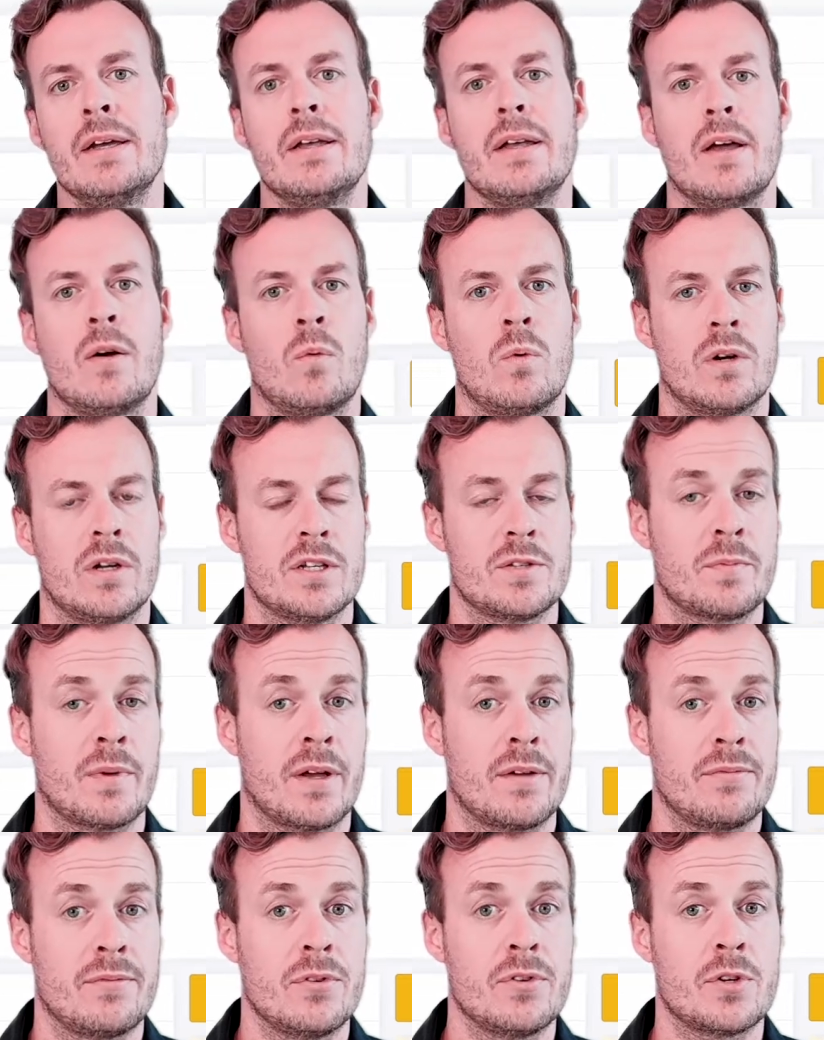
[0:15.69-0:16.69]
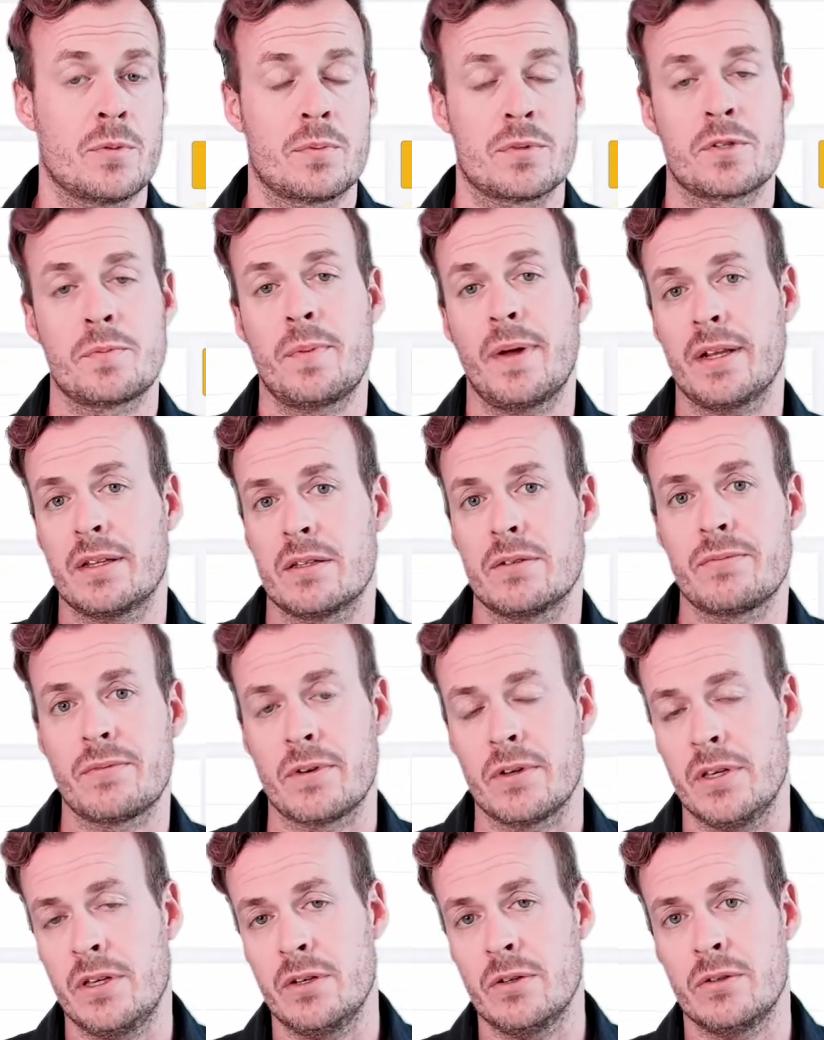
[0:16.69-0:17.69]
and what is my future perspective
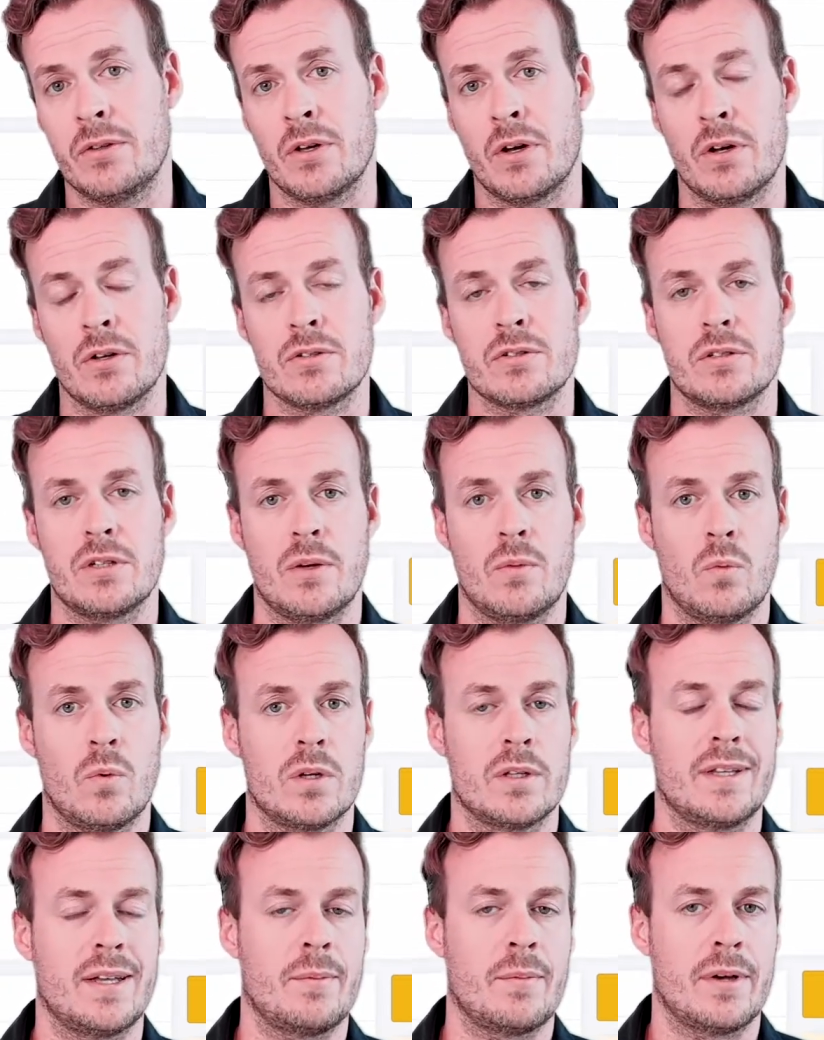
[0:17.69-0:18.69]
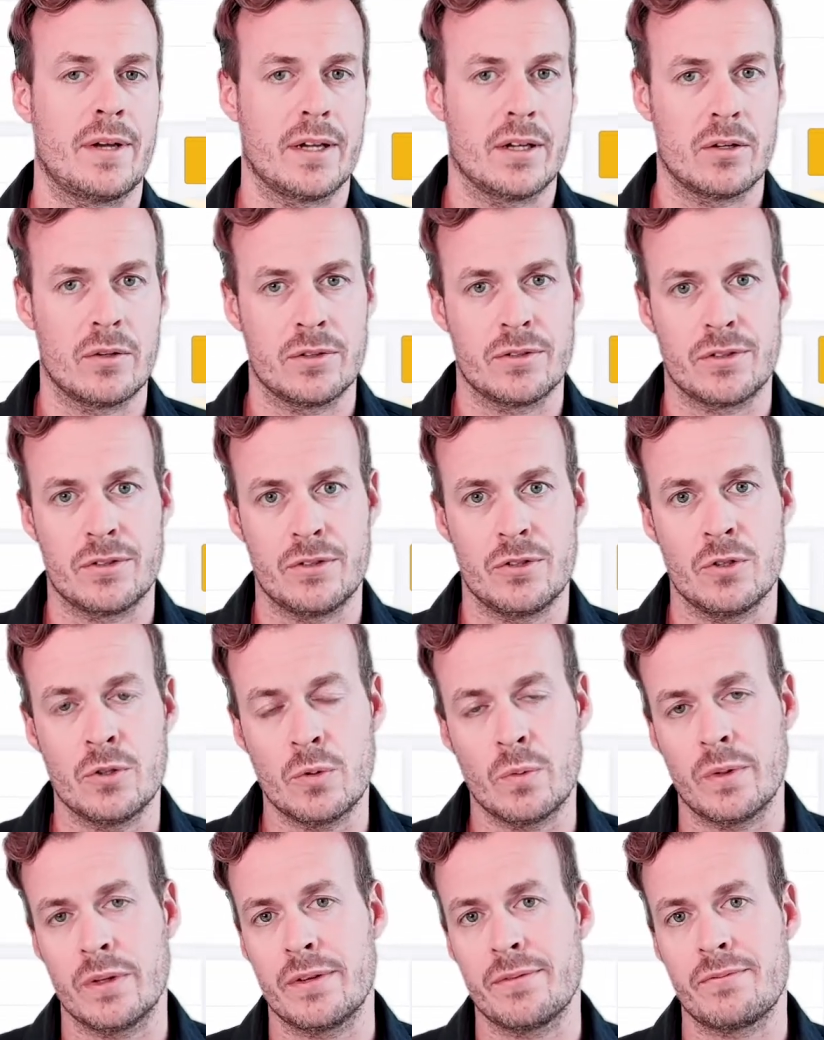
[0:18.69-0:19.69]
on Yield Notes, and what am I going to do
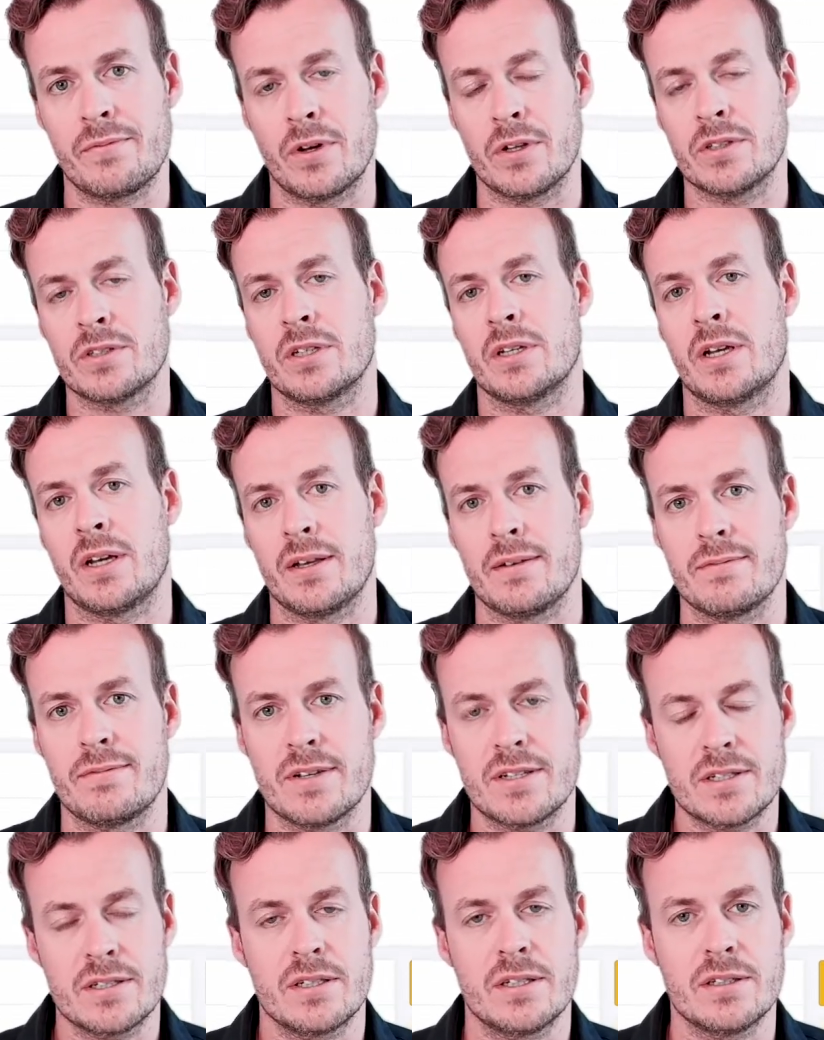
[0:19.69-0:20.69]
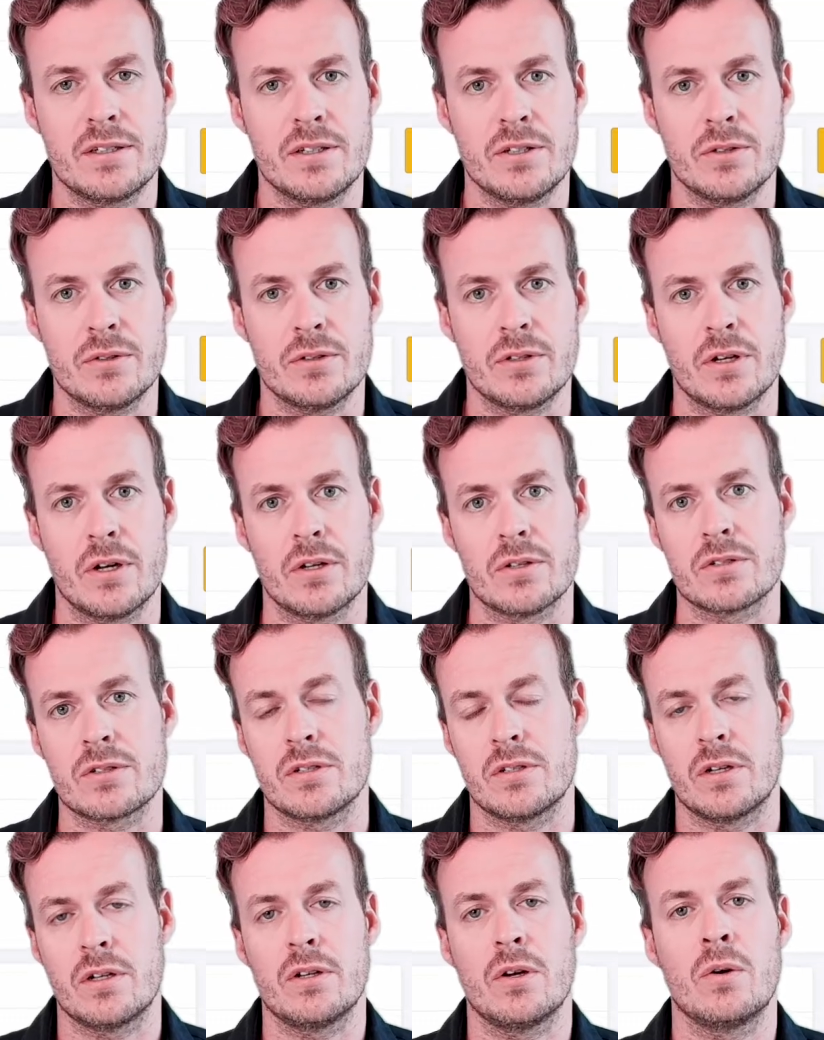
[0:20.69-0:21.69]
with the funds that I invested into Yield Notes,
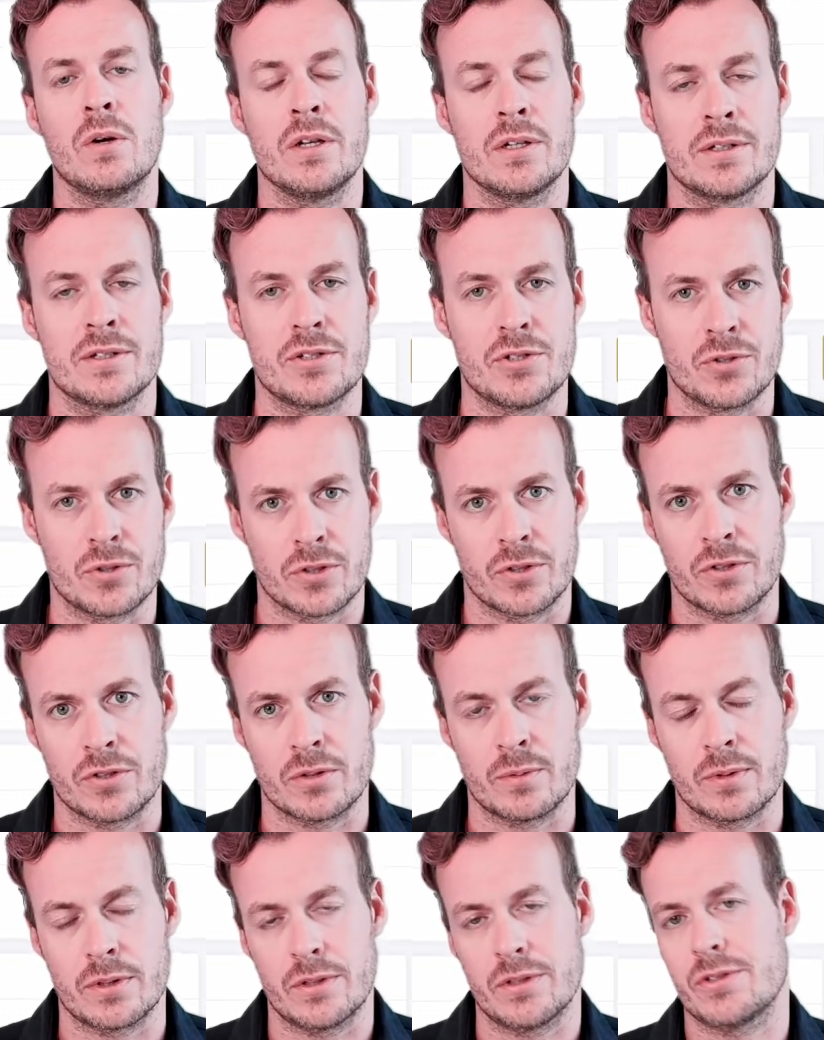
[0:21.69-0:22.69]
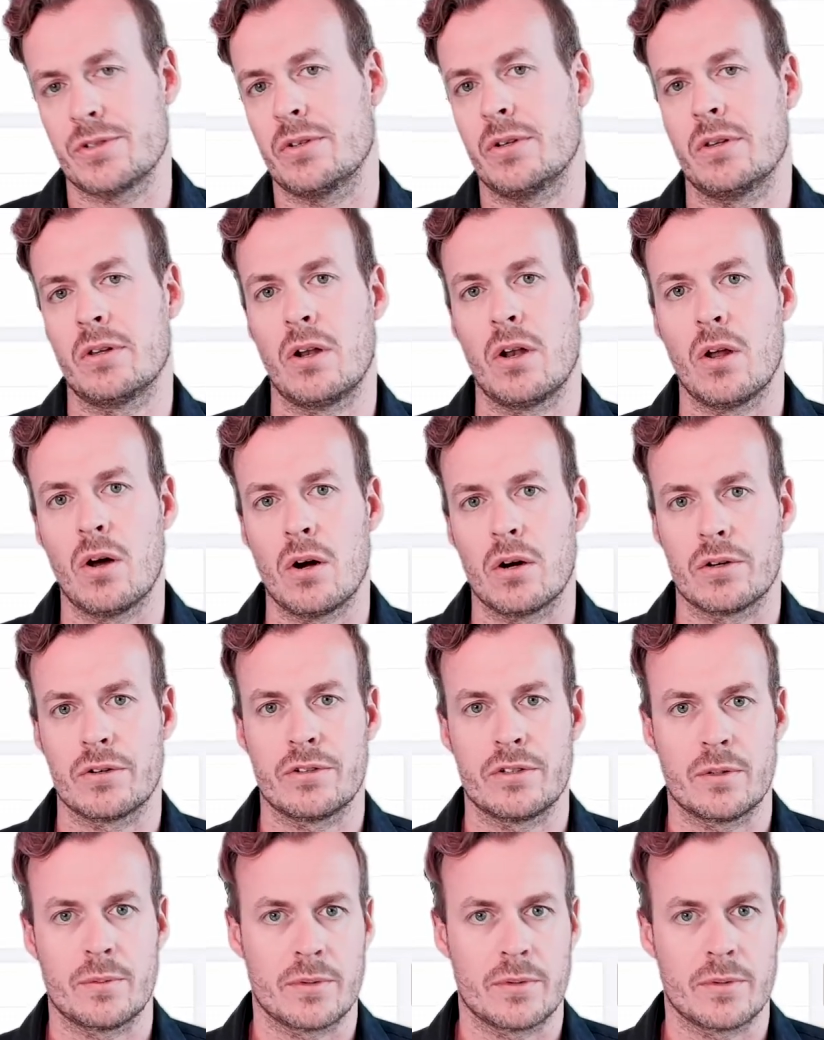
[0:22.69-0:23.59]
not only on the short term but also on the longer term.